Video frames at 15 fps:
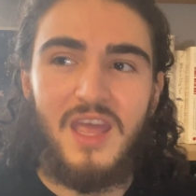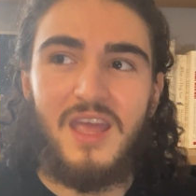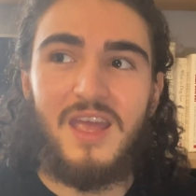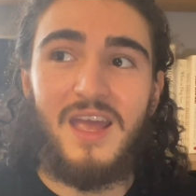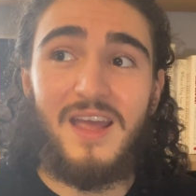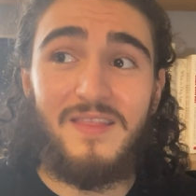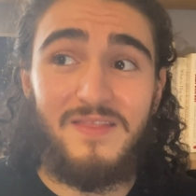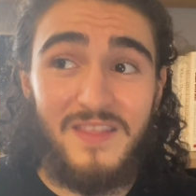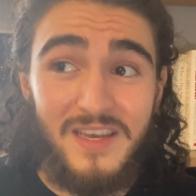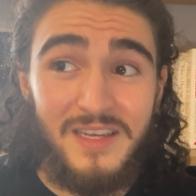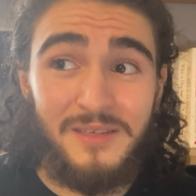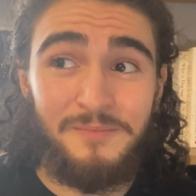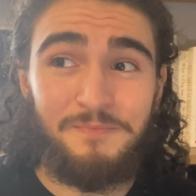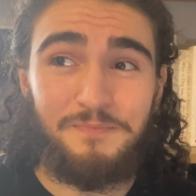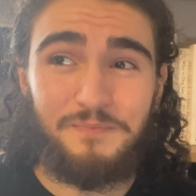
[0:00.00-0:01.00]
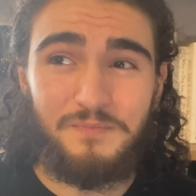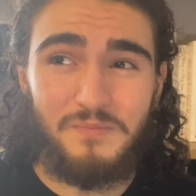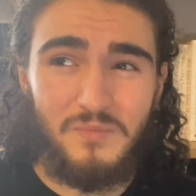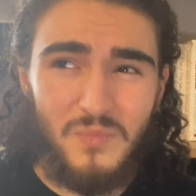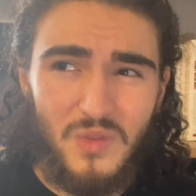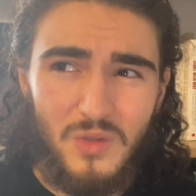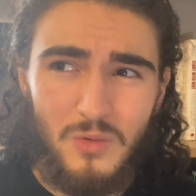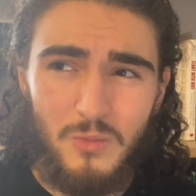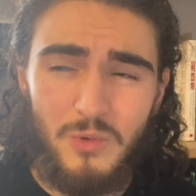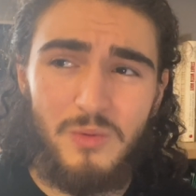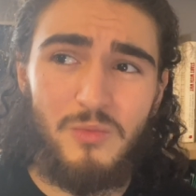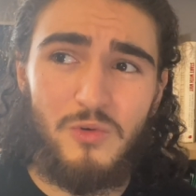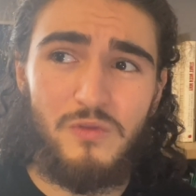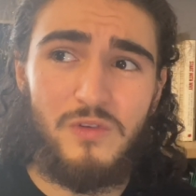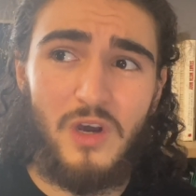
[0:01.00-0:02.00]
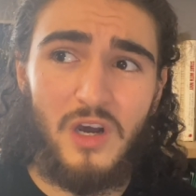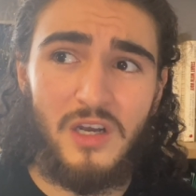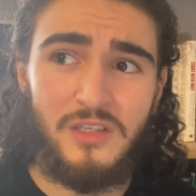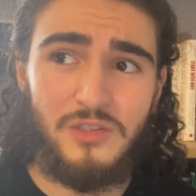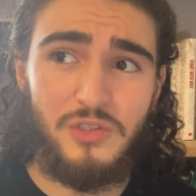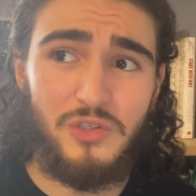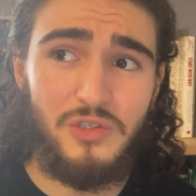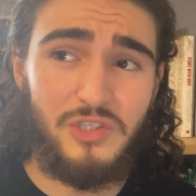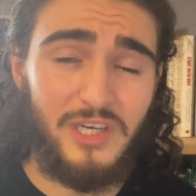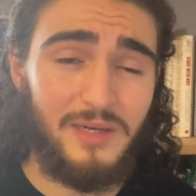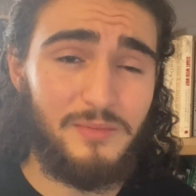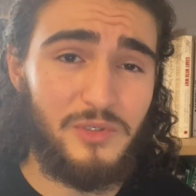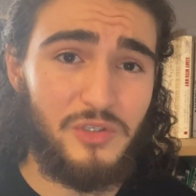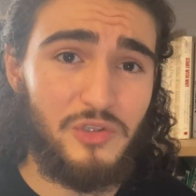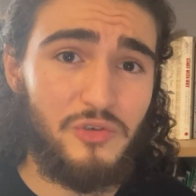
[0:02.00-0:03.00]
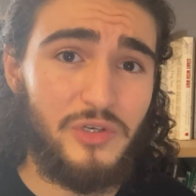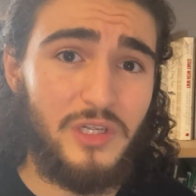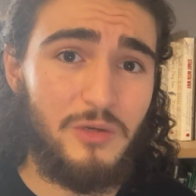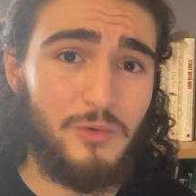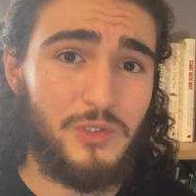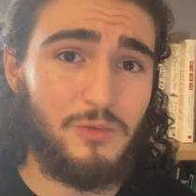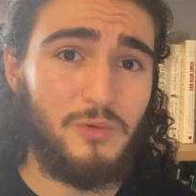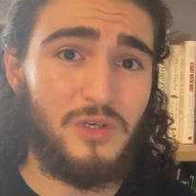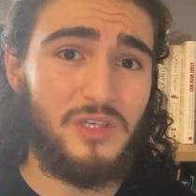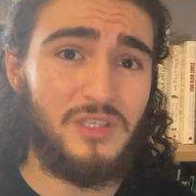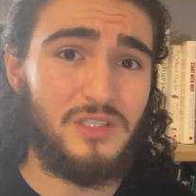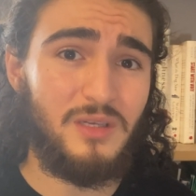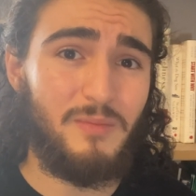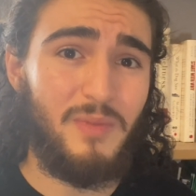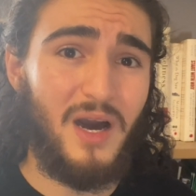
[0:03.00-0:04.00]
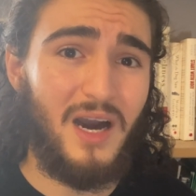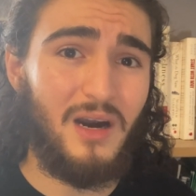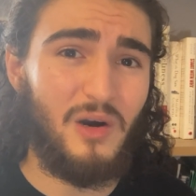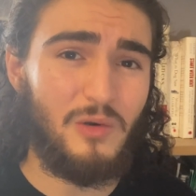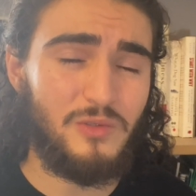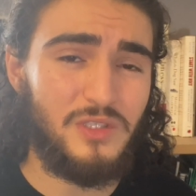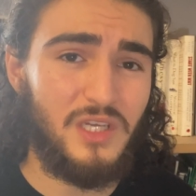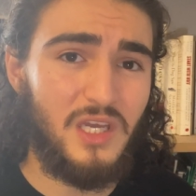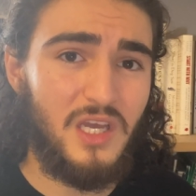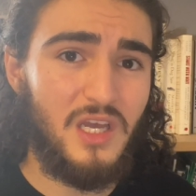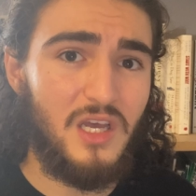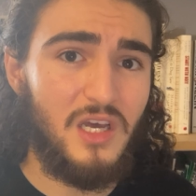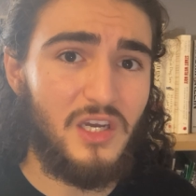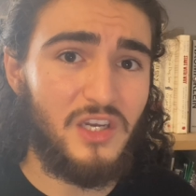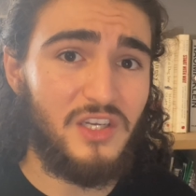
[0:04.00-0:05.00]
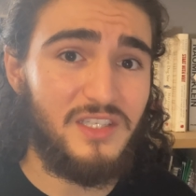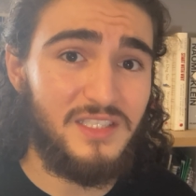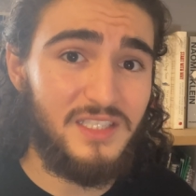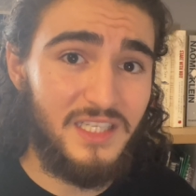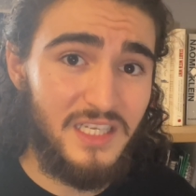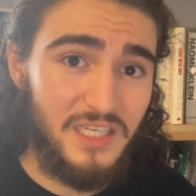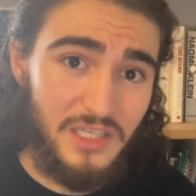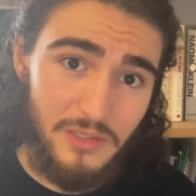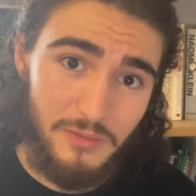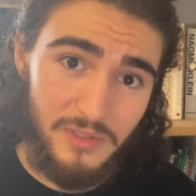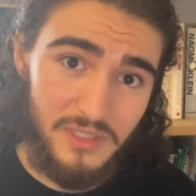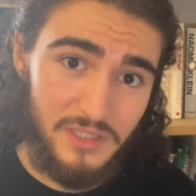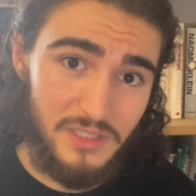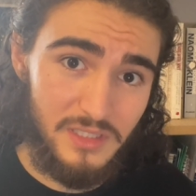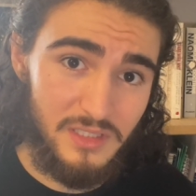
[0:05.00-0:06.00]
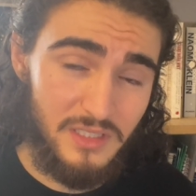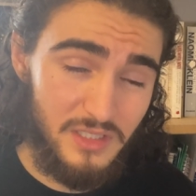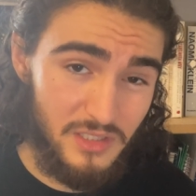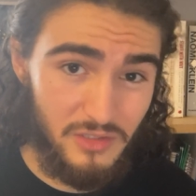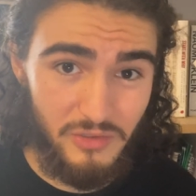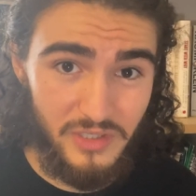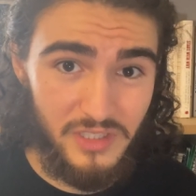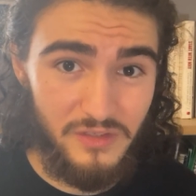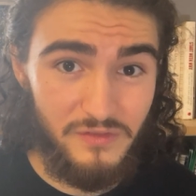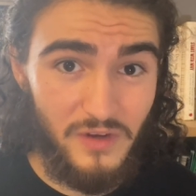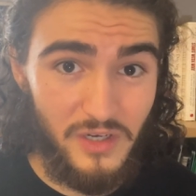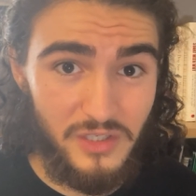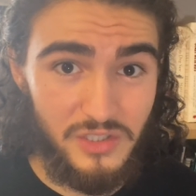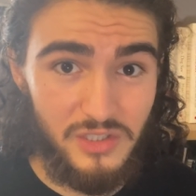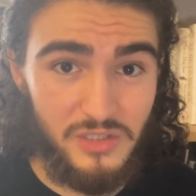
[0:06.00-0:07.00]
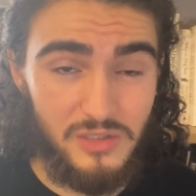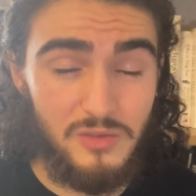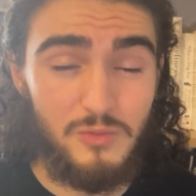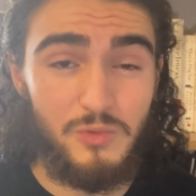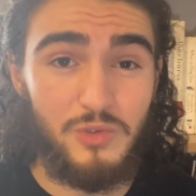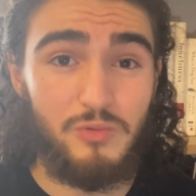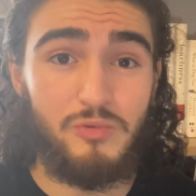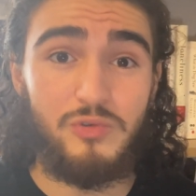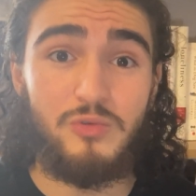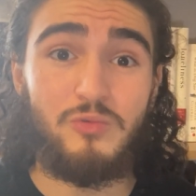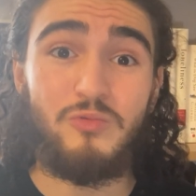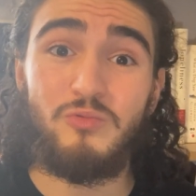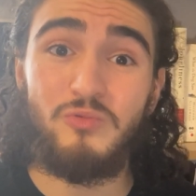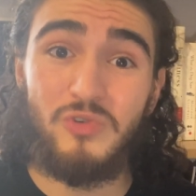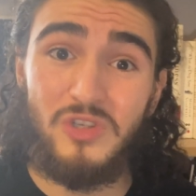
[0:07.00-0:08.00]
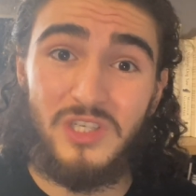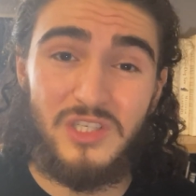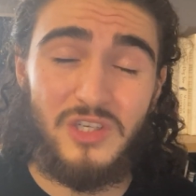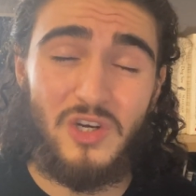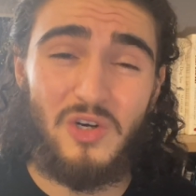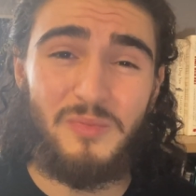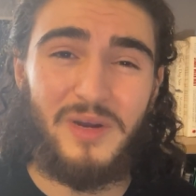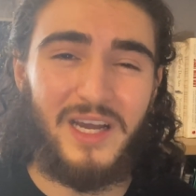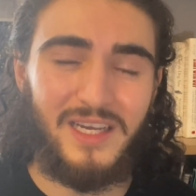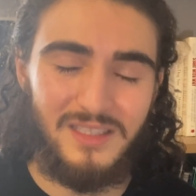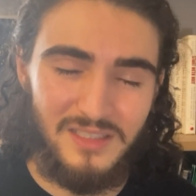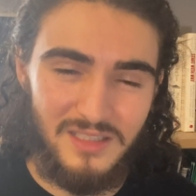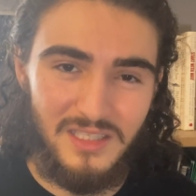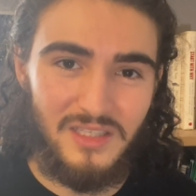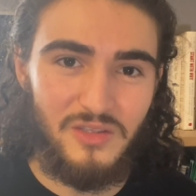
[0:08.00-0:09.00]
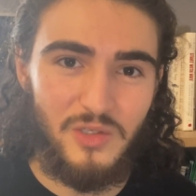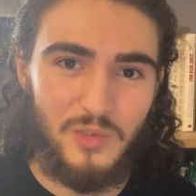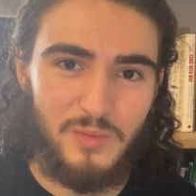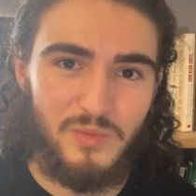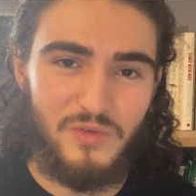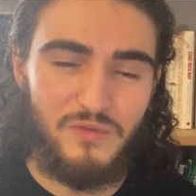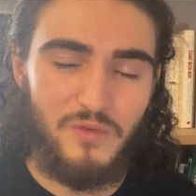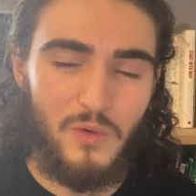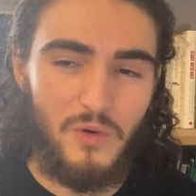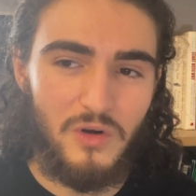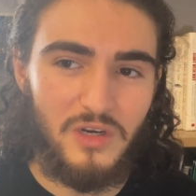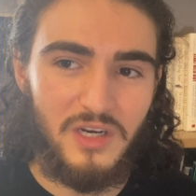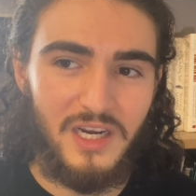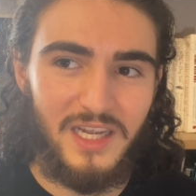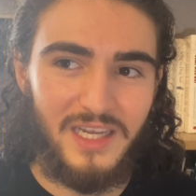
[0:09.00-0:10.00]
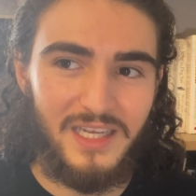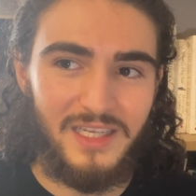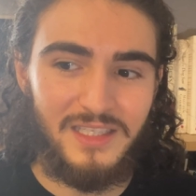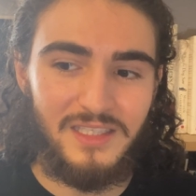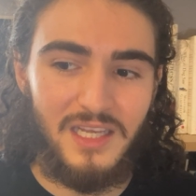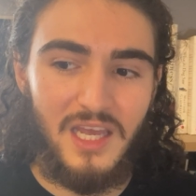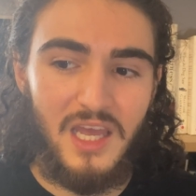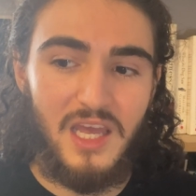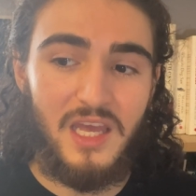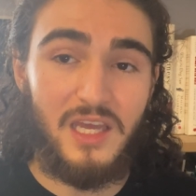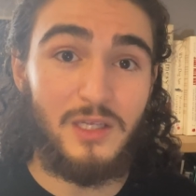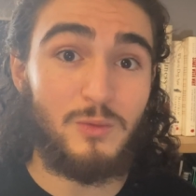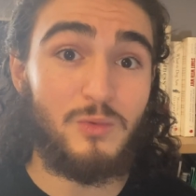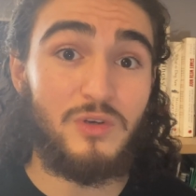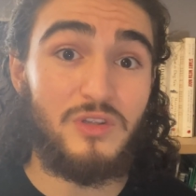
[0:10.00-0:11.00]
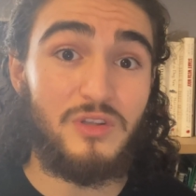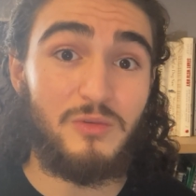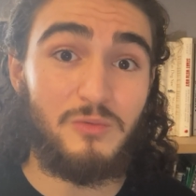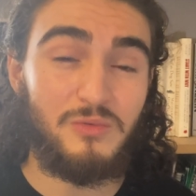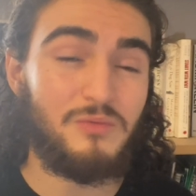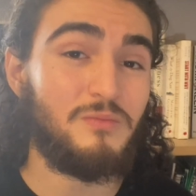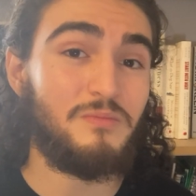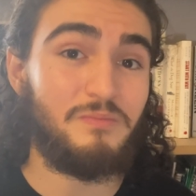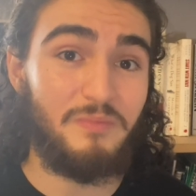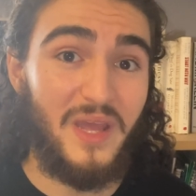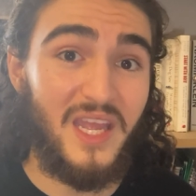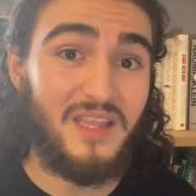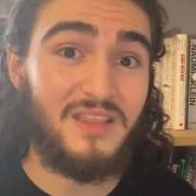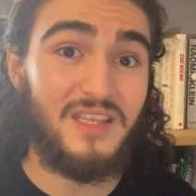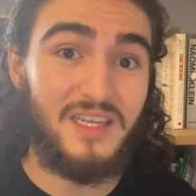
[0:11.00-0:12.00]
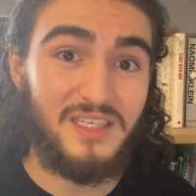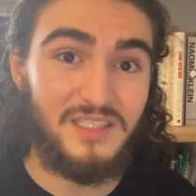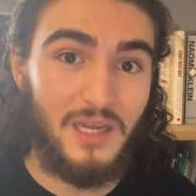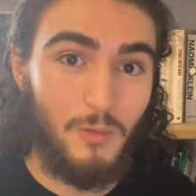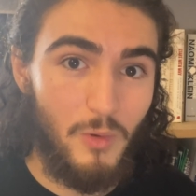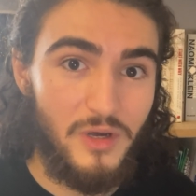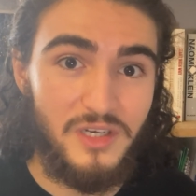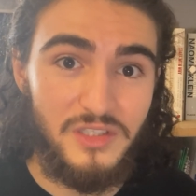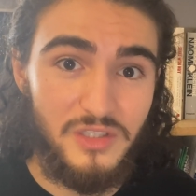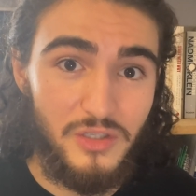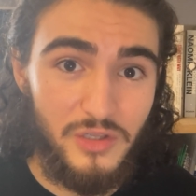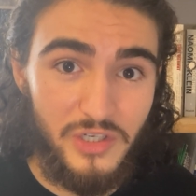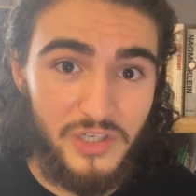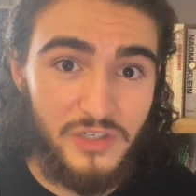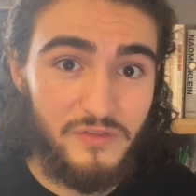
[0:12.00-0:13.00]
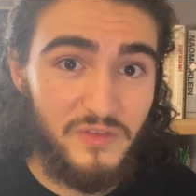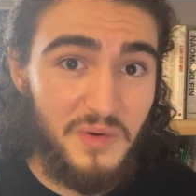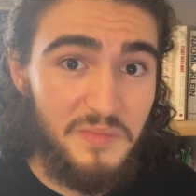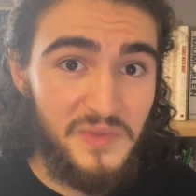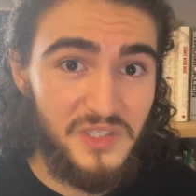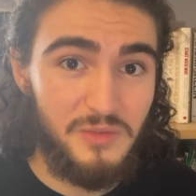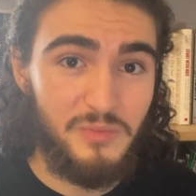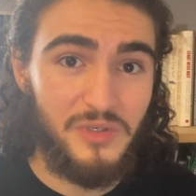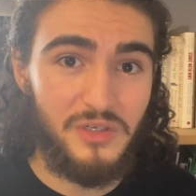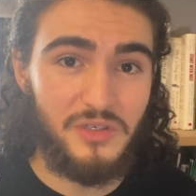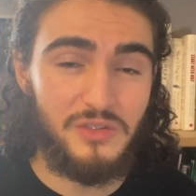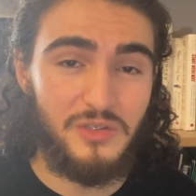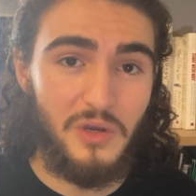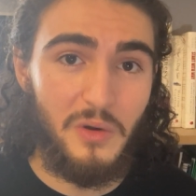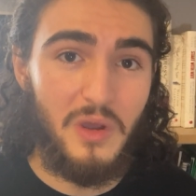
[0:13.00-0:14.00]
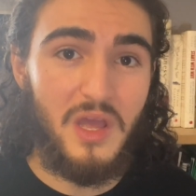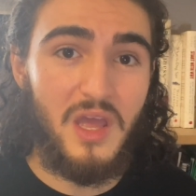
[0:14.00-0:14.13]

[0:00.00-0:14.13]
And then we moved on to chapter 3, which was about continuous discrete functions, which was really dope. I had seen those before, and is one of the main things I wanted to learn from this book, so